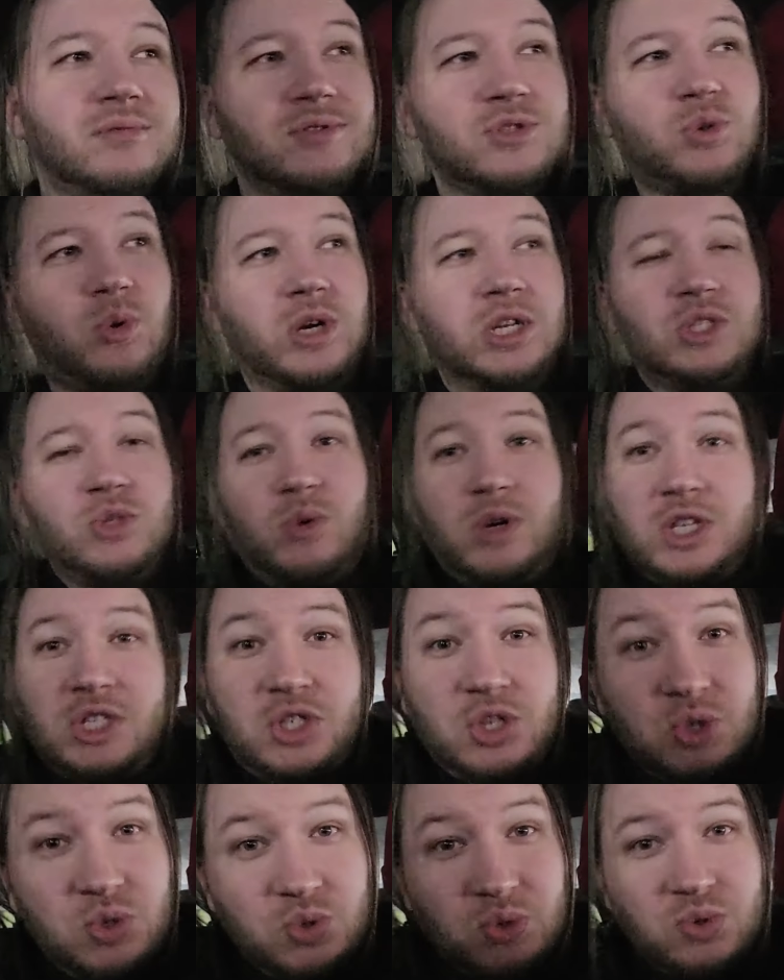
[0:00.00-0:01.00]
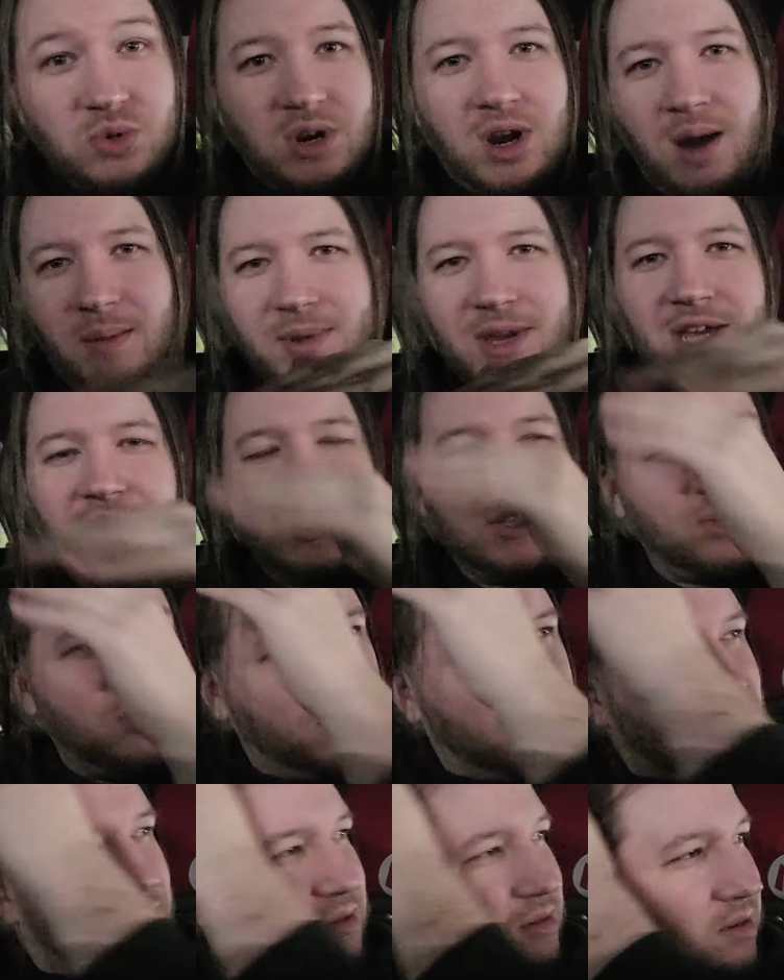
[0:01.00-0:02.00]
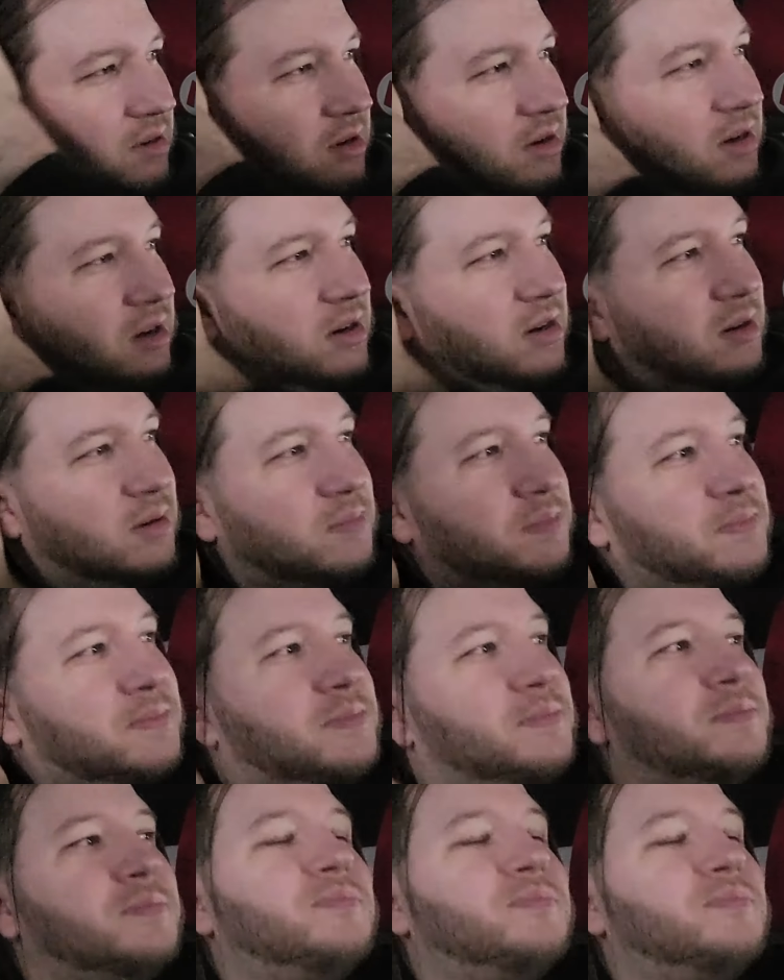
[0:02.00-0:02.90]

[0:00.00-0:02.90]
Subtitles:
2022 coming into it. And